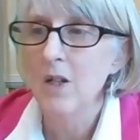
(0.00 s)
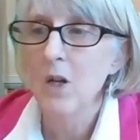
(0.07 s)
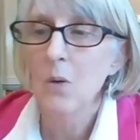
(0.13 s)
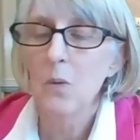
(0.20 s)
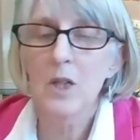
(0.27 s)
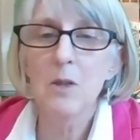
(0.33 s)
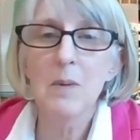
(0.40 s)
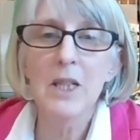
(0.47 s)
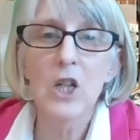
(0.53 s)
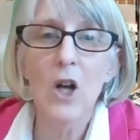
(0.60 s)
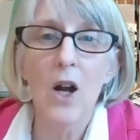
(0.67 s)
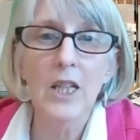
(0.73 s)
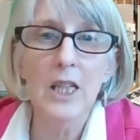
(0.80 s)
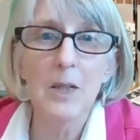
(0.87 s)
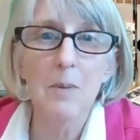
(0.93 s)
We're going to be
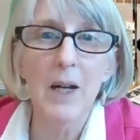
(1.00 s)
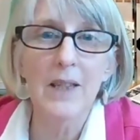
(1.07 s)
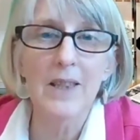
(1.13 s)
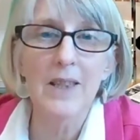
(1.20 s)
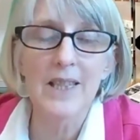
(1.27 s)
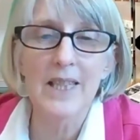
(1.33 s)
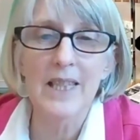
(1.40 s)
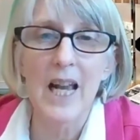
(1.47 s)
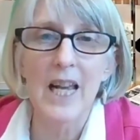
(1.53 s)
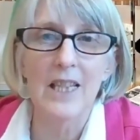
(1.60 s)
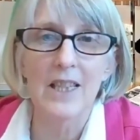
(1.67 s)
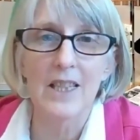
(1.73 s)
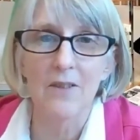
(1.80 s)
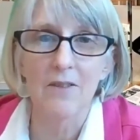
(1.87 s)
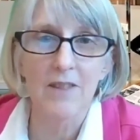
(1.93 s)
talking about the
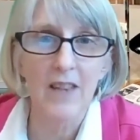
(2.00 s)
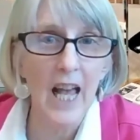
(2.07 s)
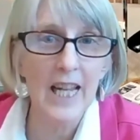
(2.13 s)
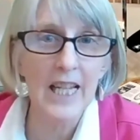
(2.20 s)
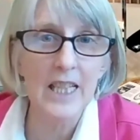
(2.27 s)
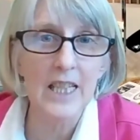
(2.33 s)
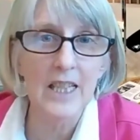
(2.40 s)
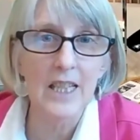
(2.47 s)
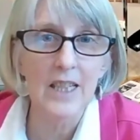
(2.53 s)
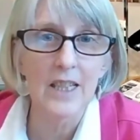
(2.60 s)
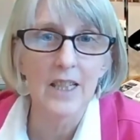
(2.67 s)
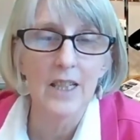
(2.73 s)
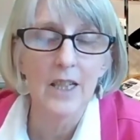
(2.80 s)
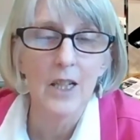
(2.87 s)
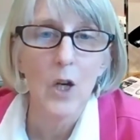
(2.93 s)
science of flight.
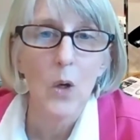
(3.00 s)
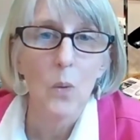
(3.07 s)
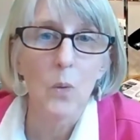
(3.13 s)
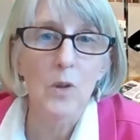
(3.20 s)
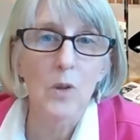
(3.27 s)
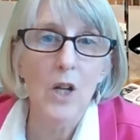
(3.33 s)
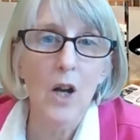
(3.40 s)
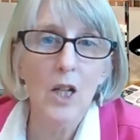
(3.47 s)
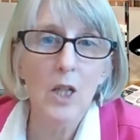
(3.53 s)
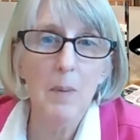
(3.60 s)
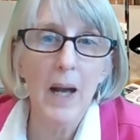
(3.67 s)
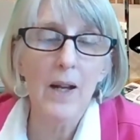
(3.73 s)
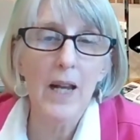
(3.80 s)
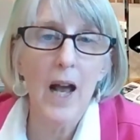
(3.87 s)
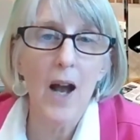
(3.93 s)
We'll talk
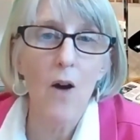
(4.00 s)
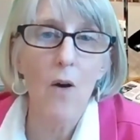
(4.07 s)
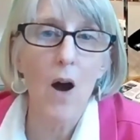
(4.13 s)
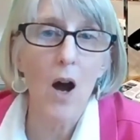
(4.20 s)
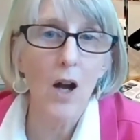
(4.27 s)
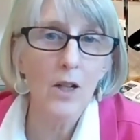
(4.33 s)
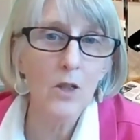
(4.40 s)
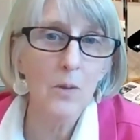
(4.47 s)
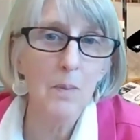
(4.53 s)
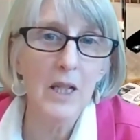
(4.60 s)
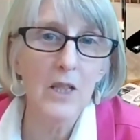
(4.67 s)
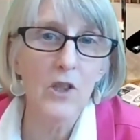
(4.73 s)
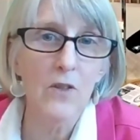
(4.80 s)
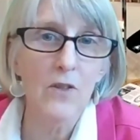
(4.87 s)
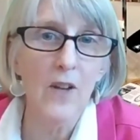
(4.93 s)
about how auto
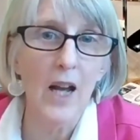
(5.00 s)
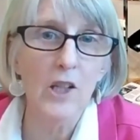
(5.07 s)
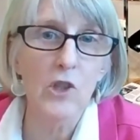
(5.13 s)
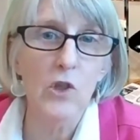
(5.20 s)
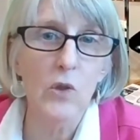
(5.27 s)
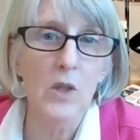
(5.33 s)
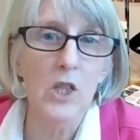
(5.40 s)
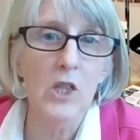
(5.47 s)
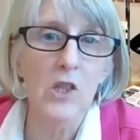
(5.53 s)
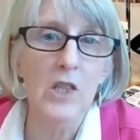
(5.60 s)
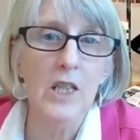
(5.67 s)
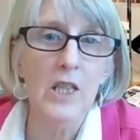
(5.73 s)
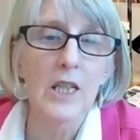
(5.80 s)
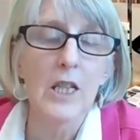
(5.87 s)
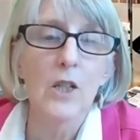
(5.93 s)

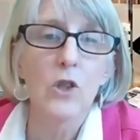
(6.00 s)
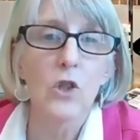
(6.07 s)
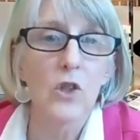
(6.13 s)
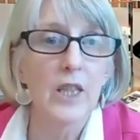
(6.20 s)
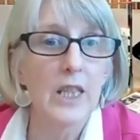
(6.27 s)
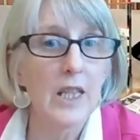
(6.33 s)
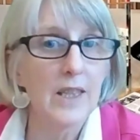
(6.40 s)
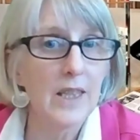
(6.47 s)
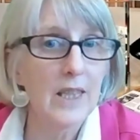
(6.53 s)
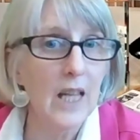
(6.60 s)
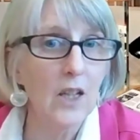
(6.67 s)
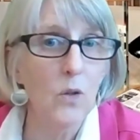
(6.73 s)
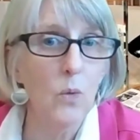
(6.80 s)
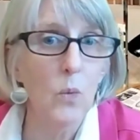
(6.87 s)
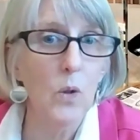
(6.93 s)
manufacturers during the
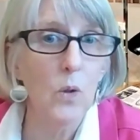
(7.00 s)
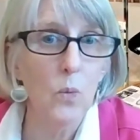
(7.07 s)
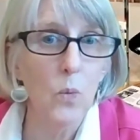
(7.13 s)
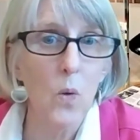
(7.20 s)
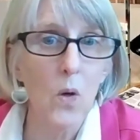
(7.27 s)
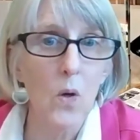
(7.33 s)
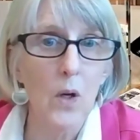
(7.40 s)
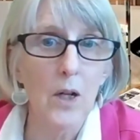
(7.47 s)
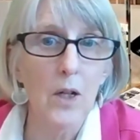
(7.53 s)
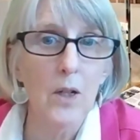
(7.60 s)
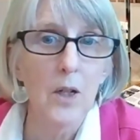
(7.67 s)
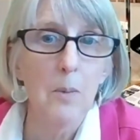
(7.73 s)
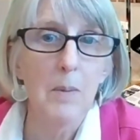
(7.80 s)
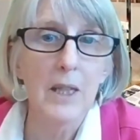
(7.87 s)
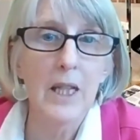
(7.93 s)
Second World War
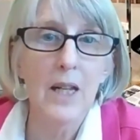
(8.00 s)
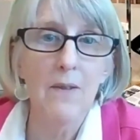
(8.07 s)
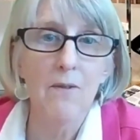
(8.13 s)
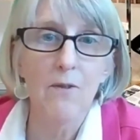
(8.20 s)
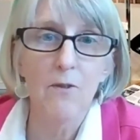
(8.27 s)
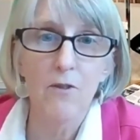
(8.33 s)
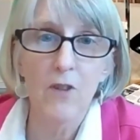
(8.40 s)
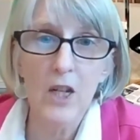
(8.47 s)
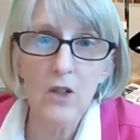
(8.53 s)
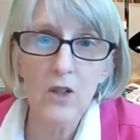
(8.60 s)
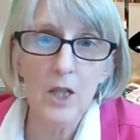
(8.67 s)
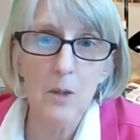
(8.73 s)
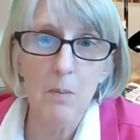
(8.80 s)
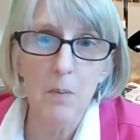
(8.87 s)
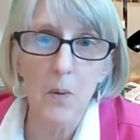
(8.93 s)
became
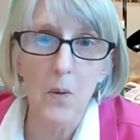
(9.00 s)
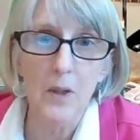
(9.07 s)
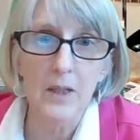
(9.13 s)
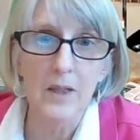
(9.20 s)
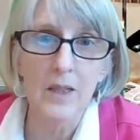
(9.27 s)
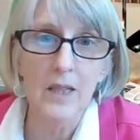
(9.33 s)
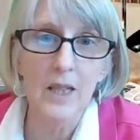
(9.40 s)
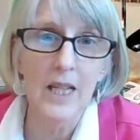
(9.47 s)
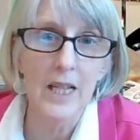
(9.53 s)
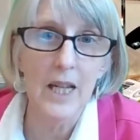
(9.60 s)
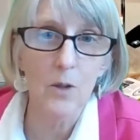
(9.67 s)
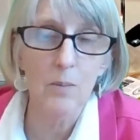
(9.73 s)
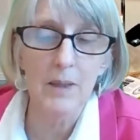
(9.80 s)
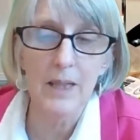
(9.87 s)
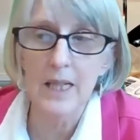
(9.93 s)
very important in
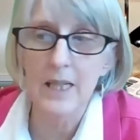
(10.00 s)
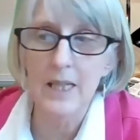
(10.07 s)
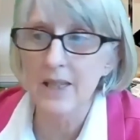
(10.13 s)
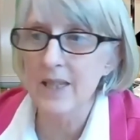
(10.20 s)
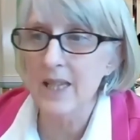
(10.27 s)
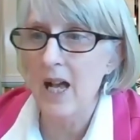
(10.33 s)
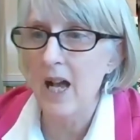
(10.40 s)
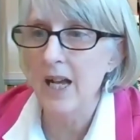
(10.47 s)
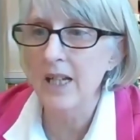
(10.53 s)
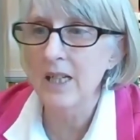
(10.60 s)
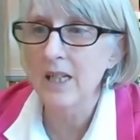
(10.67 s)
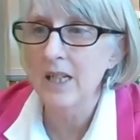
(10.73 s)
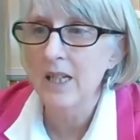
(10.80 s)
airplane design.